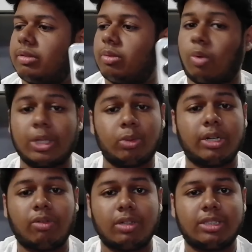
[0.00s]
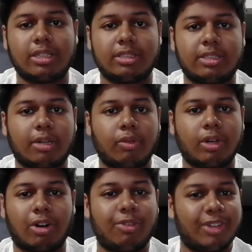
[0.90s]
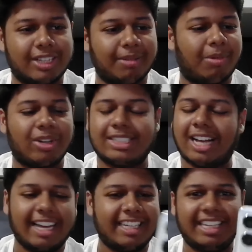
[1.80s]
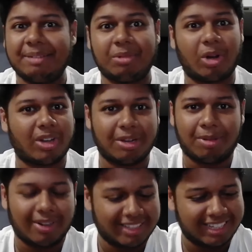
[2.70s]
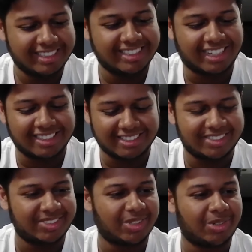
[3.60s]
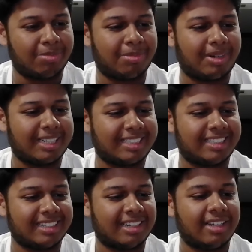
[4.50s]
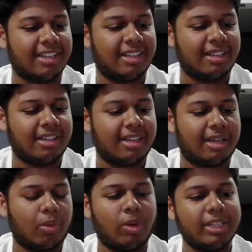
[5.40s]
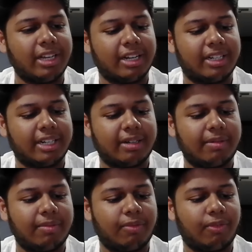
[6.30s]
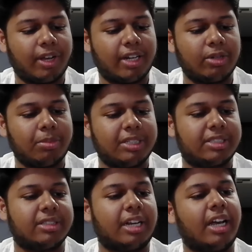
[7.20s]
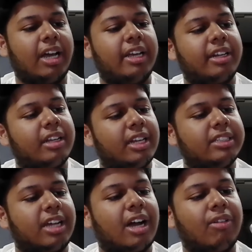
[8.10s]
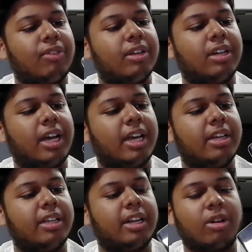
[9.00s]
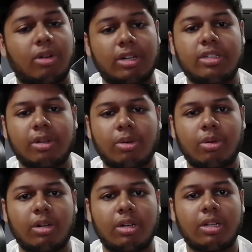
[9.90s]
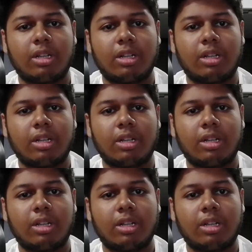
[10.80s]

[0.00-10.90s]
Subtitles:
120-watt charger that we got with the box. I keep talking about that charger so much. And one thing I did forget to mention that I realized after I recorded the whole